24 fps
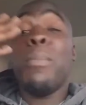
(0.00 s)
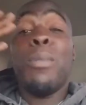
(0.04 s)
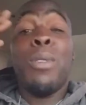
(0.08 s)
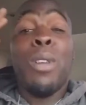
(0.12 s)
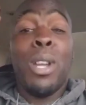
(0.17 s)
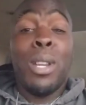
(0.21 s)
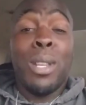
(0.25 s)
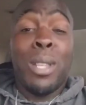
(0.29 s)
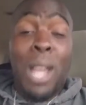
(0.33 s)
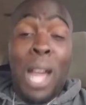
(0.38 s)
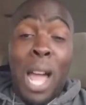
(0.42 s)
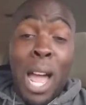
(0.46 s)

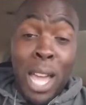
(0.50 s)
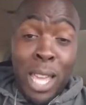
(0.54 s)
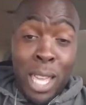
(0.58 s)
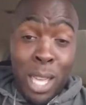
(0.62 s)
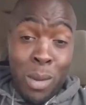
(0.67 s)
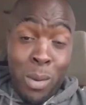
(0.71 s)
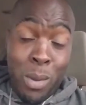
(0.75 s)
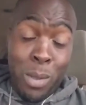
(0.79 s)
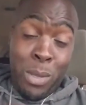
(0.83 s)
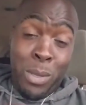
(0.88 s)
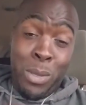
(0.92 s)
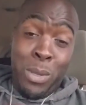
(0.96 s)
done
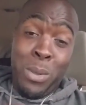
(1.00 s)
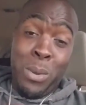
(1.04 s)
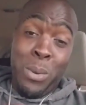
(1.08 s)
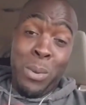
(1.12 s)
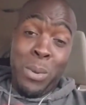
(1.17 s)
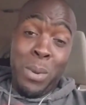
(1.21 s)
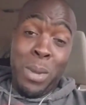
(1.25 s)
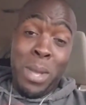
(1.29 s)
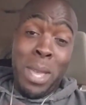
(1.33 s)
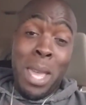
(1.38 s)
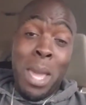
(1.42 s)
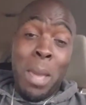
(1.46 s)
talking with you,
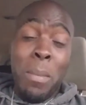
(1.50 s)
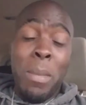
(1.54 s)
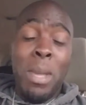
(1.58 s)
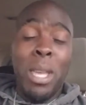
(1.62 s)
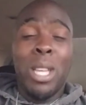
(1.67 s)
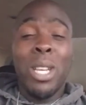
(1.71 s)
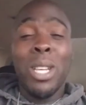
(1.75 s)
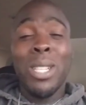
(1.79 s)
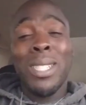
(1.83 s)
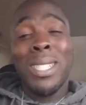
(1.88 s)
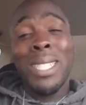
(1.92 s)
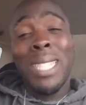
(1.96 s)

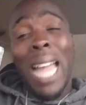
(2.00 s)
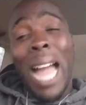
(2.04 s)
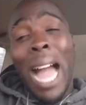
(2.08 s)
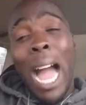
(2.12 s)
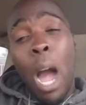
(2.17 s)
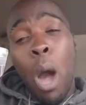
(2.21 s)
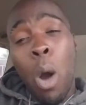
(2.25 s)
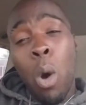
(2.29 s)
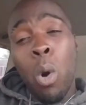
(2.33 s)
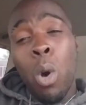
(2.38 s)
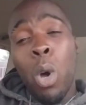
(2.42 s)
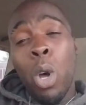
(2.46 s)
because
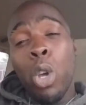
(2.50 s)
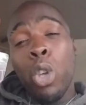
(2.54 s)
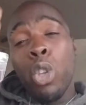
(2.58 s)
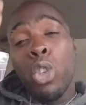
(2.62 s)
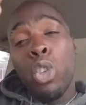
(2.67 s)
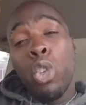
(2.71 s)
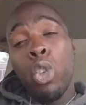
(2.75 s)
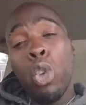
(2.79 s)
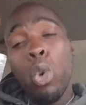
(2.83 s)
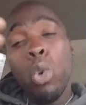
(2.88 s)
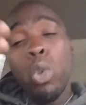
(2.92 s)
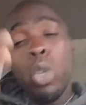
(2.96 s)
now
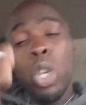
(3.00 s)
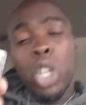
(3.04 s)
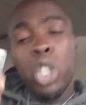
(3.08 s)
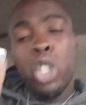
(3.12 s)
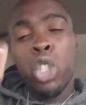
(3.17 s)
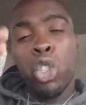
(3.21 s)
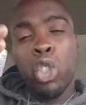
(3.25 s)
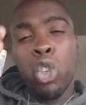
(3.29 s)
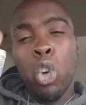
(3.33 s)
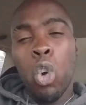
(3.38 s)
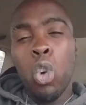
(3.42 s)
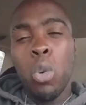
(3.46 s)
you just
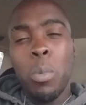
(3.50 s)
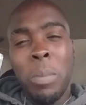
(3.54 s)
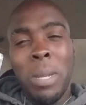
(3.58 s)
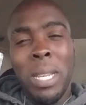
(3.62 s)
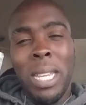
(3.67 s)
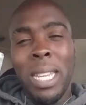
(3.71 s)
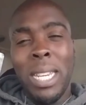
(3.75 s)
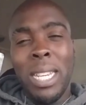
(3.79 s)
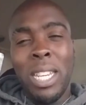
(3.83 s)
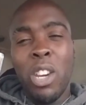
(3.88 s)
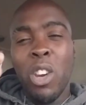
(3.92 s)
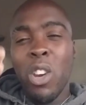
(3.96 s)
showed
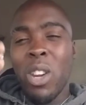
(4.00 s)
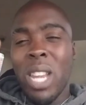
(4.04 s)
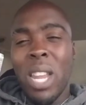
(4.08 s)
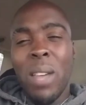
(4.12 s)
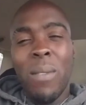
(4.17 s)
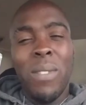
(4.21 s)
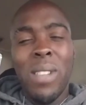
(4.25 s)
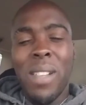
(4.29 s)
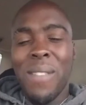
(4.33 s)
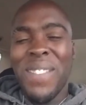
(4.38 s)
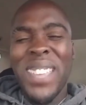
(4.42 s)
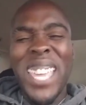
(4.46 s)
me your
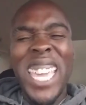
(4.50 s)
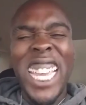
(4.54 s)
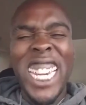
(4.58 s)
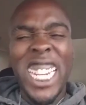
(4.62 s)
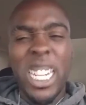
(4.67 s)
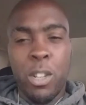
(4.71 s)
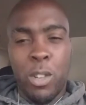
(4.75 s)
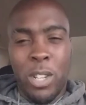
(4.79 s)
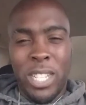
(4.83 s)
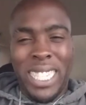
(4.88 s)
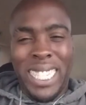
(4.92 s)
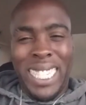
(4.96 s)
level of
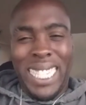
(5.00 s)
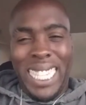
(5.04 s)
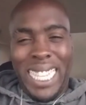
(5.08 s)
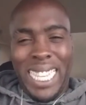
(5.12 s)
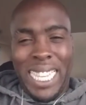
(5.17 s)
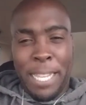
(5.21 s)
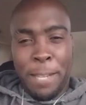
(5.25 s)
ignorancy.